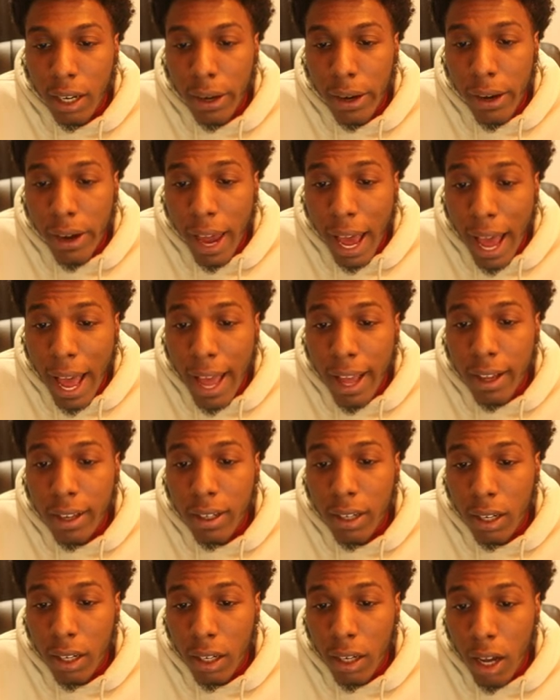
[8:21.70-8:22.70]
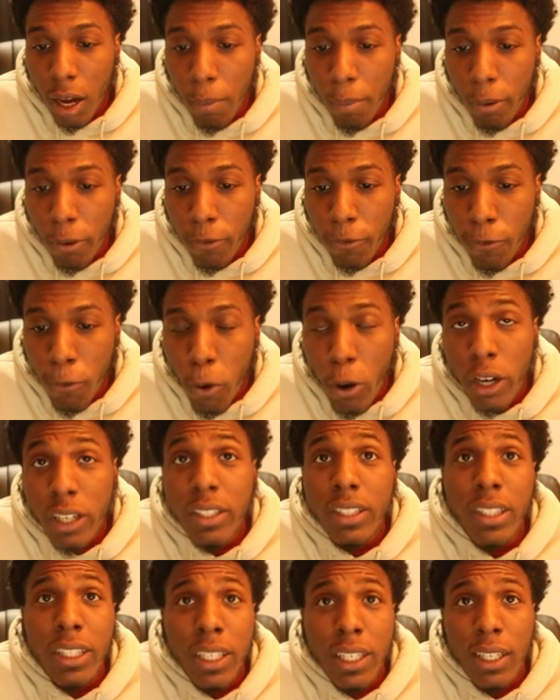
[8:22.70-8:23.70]
not number
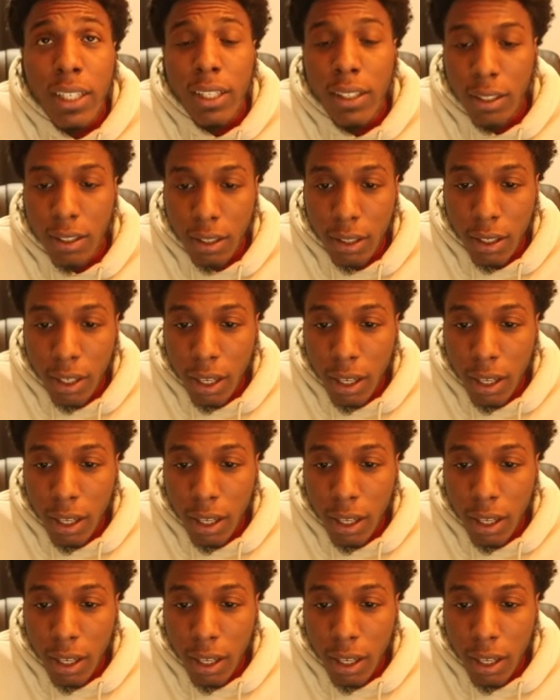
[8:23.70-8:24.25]
14,